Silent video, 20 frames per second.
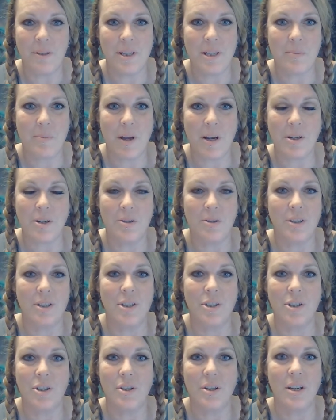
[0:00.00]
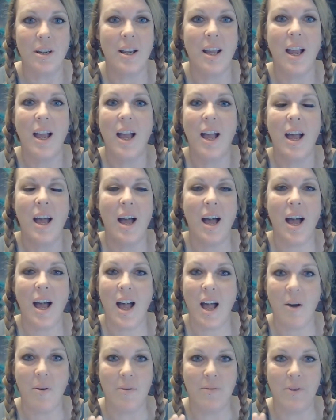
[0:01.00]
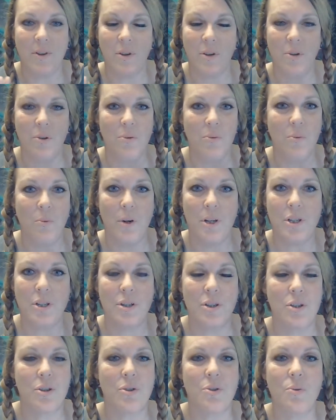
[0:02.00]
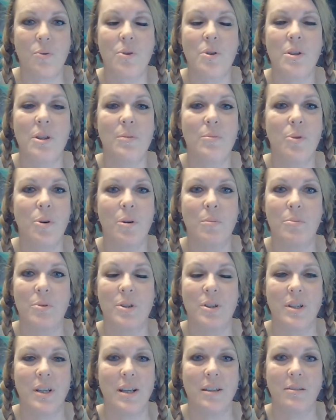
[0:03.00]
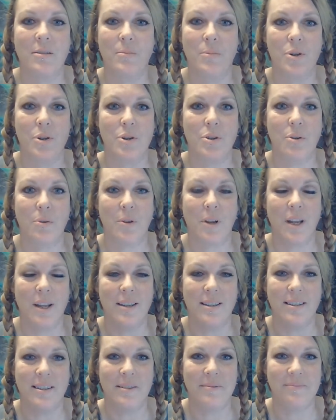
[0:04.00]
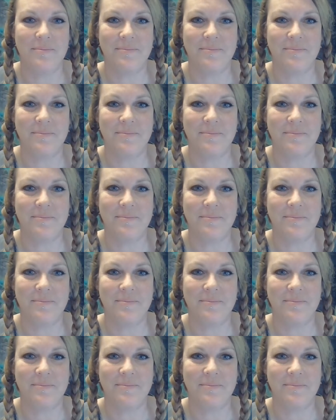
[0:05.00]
special. It's just however you wish to store them or present them or showcase them.